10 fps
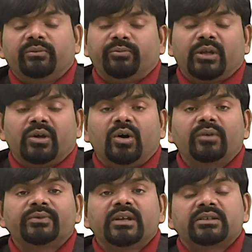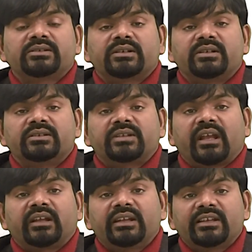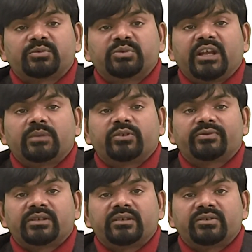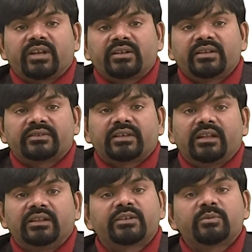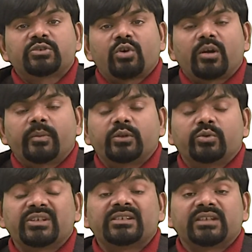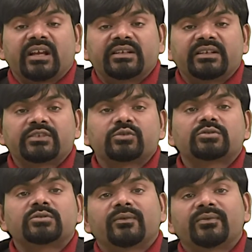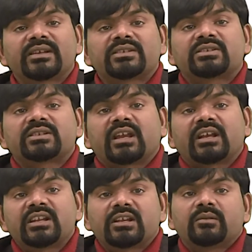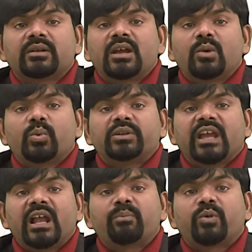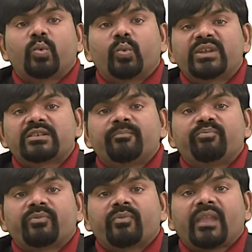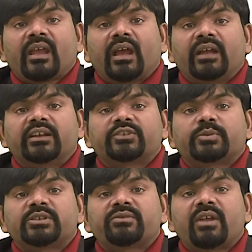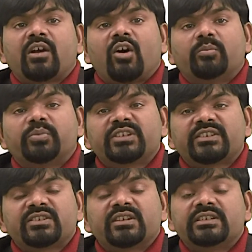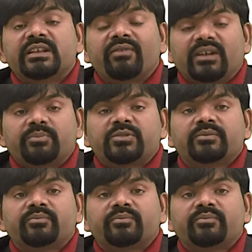way of certain techniques, with the help of certain techniques. And let me talk about those techniques. So the first technique with the help of which an expository composition is developed